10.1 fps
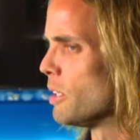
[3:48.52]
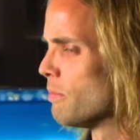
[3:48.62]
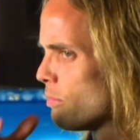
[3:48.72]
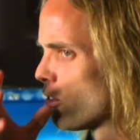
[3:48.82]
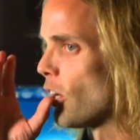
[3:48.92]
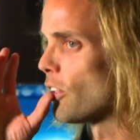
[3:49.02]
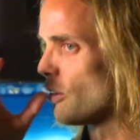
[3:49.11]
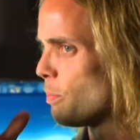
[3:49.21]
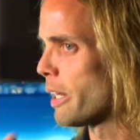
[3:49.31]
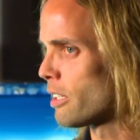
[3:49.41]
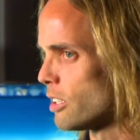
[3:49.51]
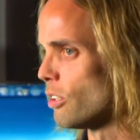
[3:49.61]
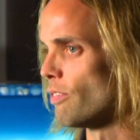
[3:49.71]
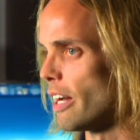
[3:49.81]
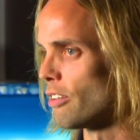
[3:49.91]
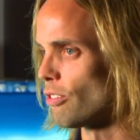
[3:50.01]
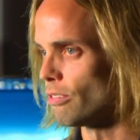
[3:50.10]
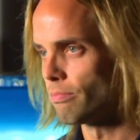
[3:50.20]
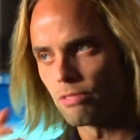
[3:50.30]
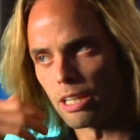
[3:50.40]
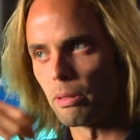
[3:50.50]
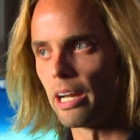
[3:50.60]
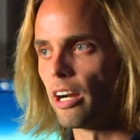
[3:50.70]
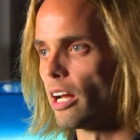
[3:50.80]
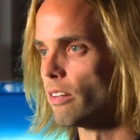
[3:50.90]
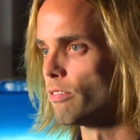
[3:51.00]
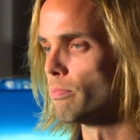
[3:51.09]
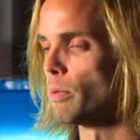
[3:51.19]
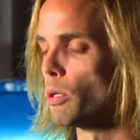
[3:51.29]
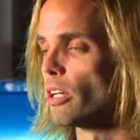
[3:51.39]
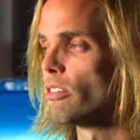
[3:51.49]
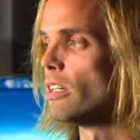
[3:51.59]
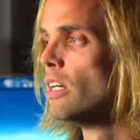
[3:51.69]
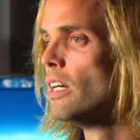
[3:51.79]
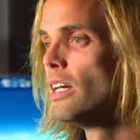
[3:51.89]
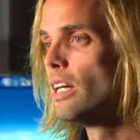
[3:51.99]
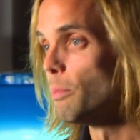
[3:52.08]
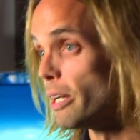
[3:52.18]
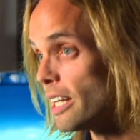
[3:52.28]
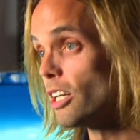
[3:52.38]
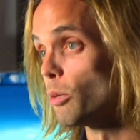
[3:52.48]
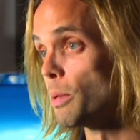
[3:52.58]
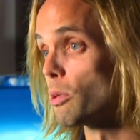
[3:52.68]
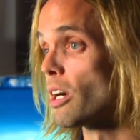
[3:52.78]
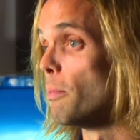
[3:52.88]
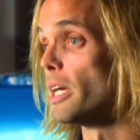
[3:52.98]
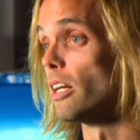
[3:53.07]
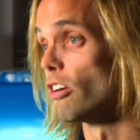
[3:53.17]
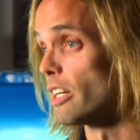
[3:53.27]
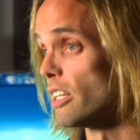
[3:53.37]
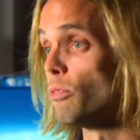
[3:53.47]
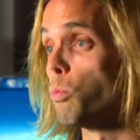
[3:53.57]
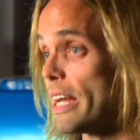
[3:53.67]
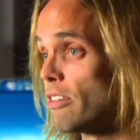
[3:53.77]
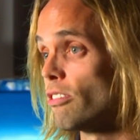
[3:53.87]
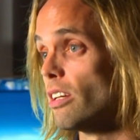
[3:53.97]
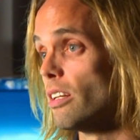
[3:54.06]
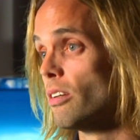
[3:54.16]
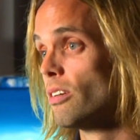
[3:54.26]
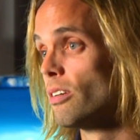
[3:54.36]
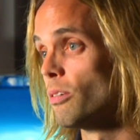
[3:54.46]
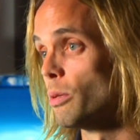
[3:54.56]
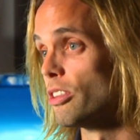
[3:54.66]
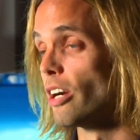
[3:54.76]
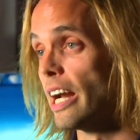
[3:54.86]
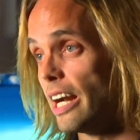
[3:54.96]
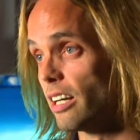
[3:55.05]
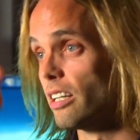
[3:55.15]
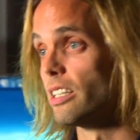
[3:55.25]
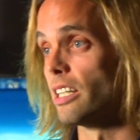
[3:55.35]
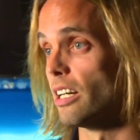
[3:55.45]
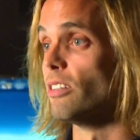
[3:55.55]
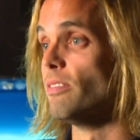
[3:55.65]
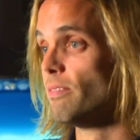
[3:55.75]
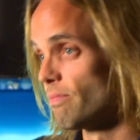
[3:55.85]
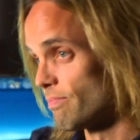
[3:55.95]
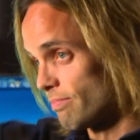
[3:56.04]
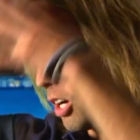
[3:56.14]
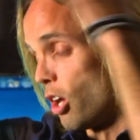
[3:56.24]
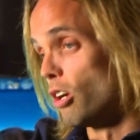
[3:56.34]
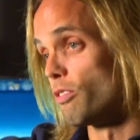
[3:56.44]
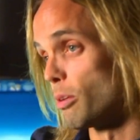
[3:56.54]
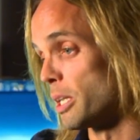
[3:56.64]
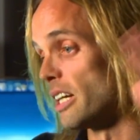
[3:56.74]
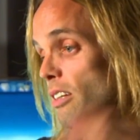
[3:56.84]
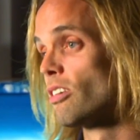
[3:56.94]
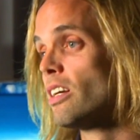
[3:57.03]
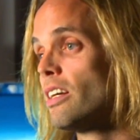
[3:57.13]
me chug this back a little faster and take my hair out of the ponytail. But here, people come in already wasted with their hair, you know, all over the place.